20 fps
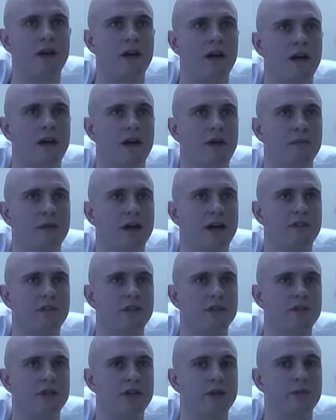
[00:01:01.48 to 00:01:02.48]
have
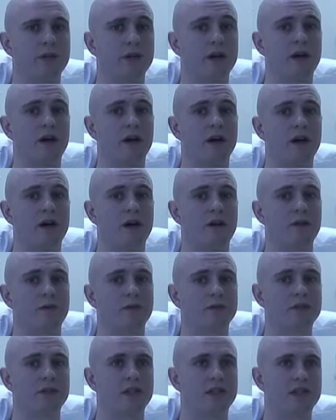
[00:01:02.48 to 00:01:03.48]
the treatment at
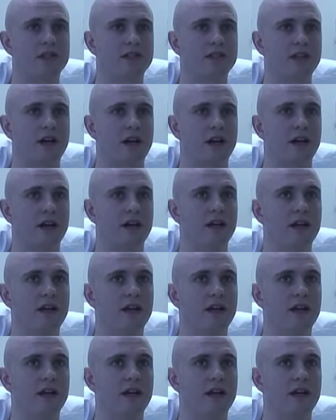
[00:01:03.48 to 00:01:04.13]
home, so this, or